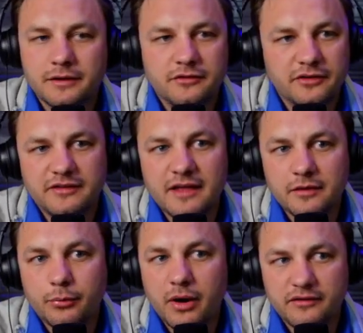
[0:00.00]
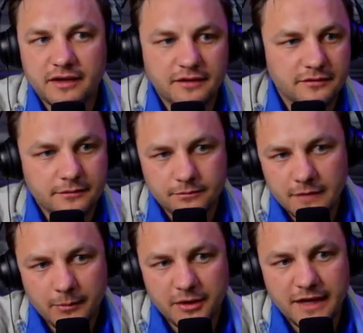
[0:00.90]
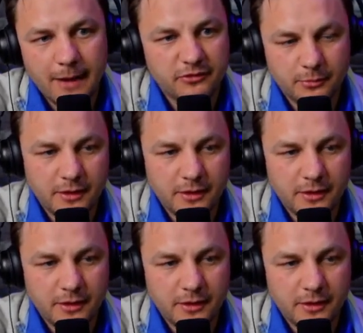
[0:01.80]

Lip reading: just at their price tags. I mean, Cam Smith